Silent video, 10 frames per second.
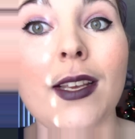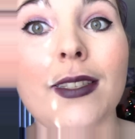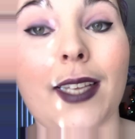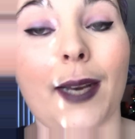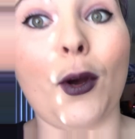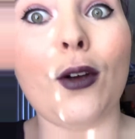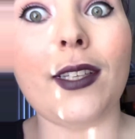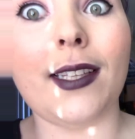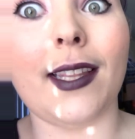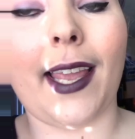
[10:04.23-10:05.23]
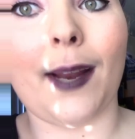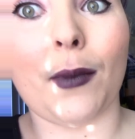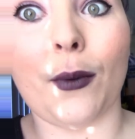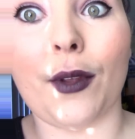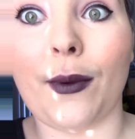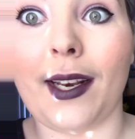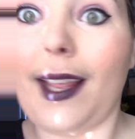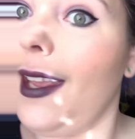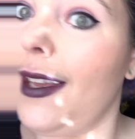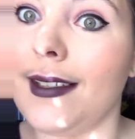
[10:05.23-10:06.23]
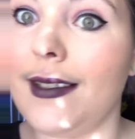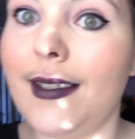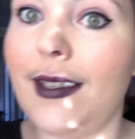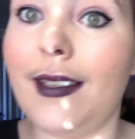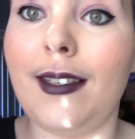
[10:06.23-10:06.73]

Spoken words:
I'm holding the camera with one hand